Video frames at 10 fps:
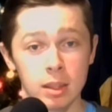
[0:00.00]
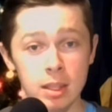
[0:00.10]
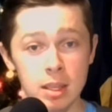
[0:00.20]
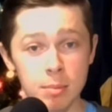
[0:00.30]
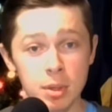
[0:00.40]

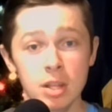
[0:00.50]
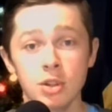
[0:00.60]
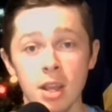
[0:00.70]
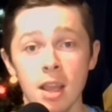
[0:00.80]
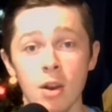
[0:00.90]
the
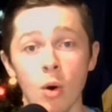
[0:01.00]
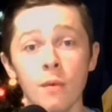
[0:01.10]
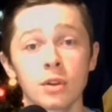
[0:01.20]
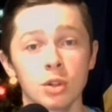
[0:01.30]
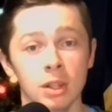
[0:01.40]
PGA
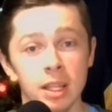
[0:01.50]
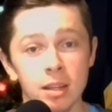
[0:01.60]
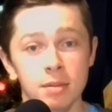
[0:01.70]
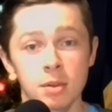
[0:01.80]
over to LIV.